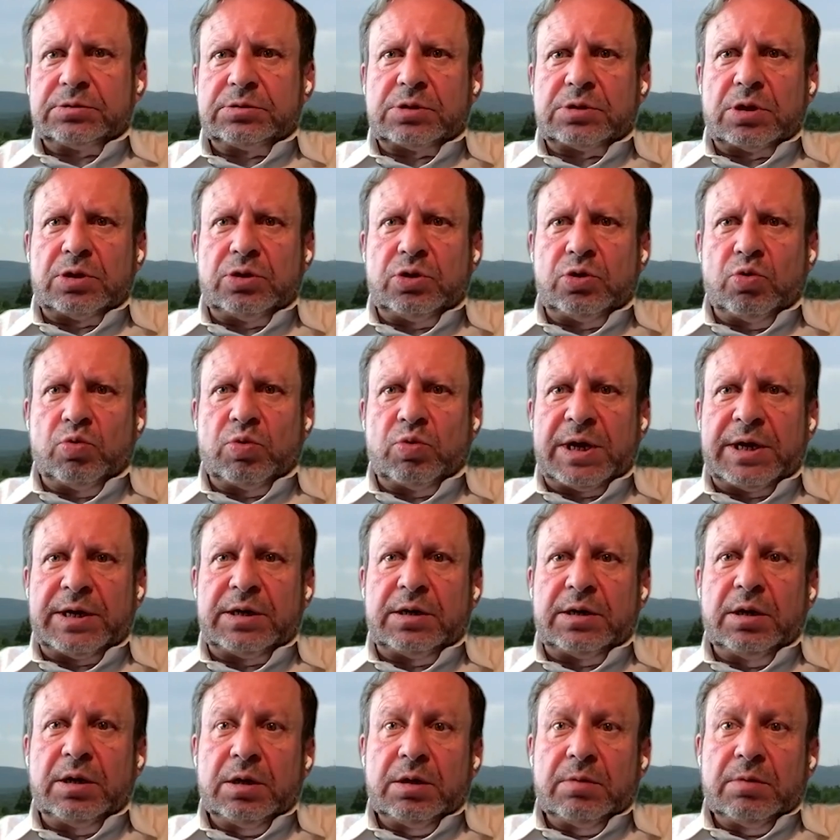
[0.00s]
The
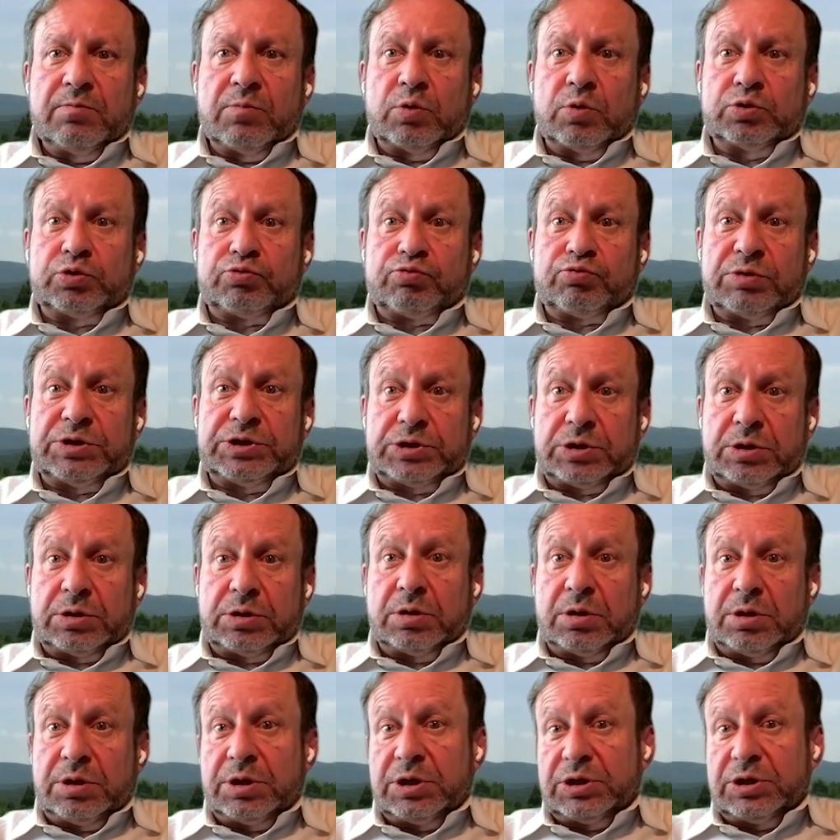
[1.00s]
UN most
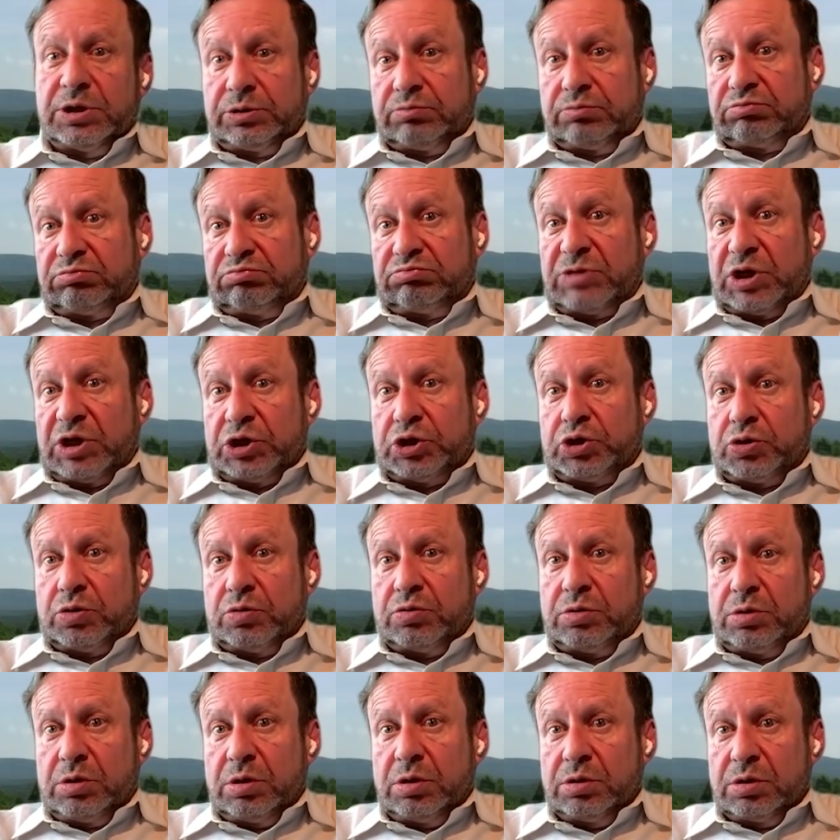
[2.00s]
recently
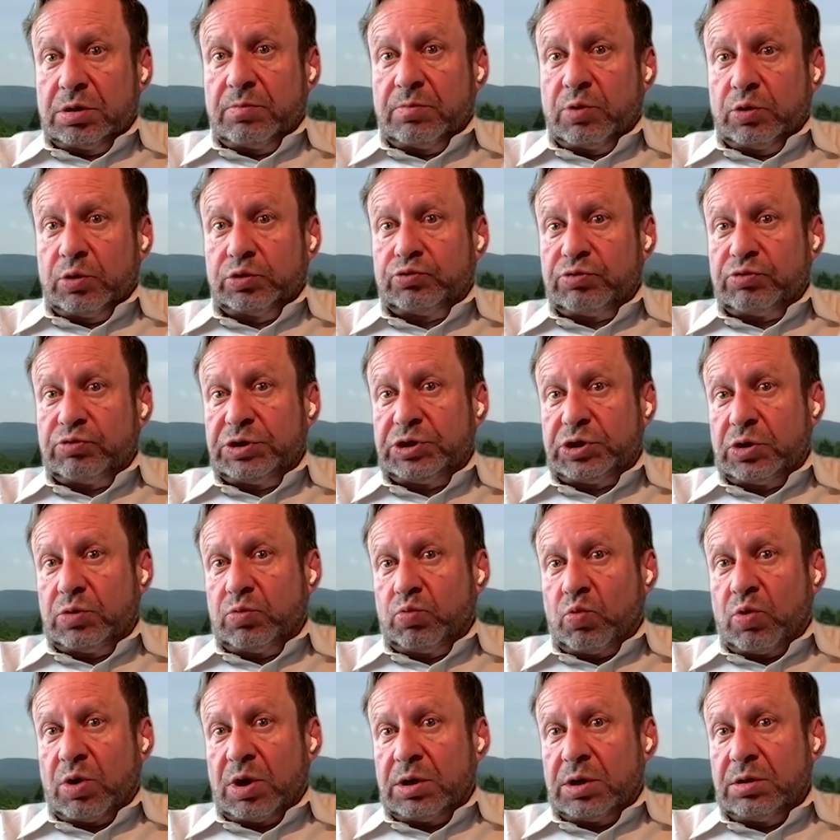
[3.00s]
issued the most recent
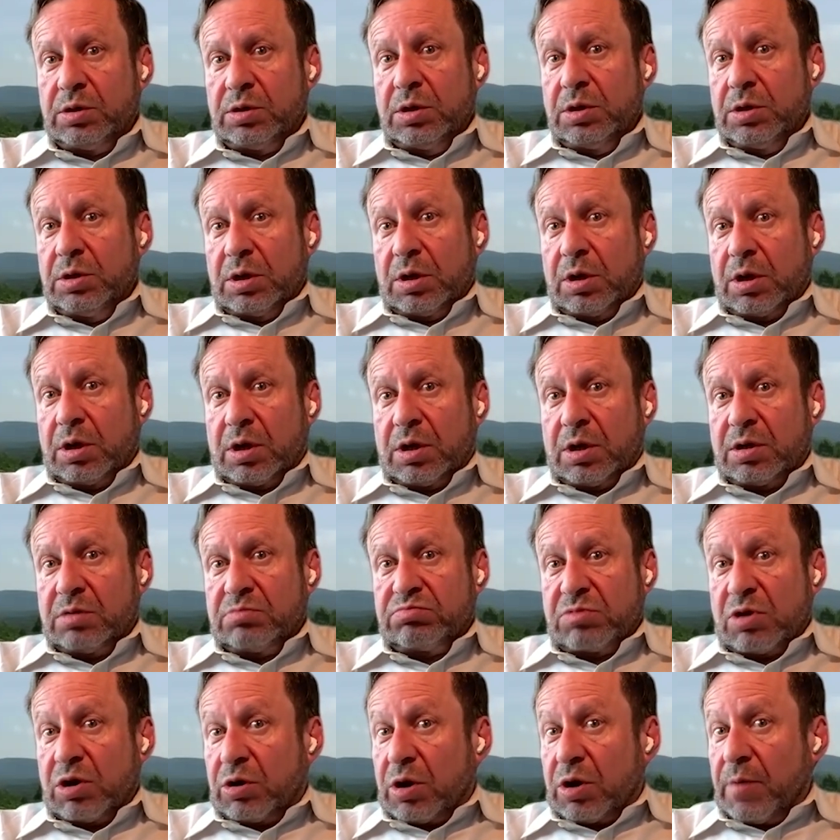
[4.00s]
one
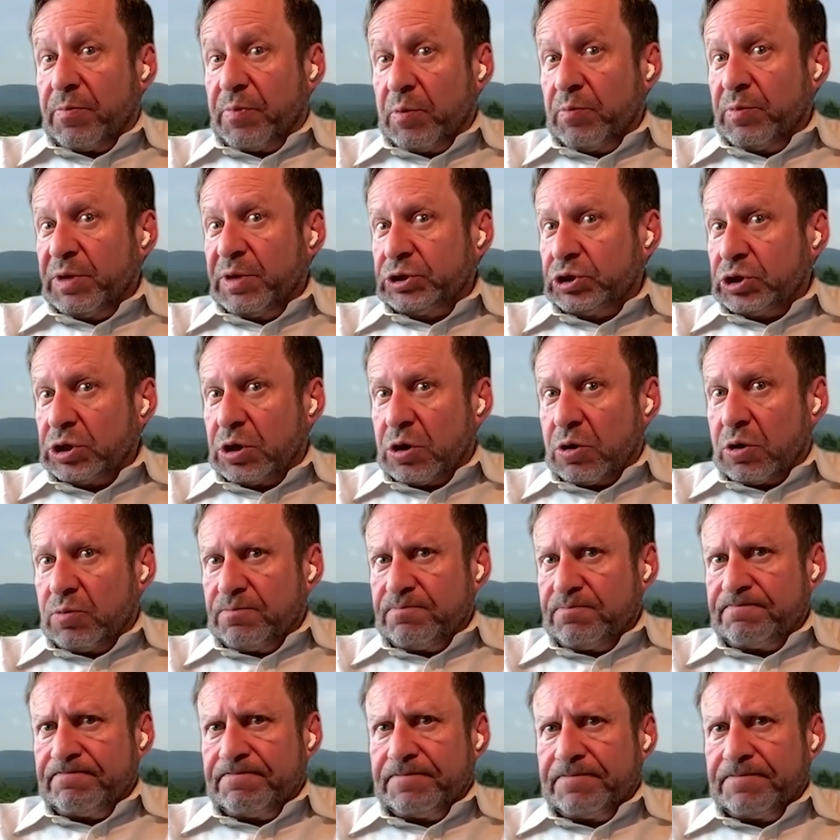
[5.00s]
a couple months ago.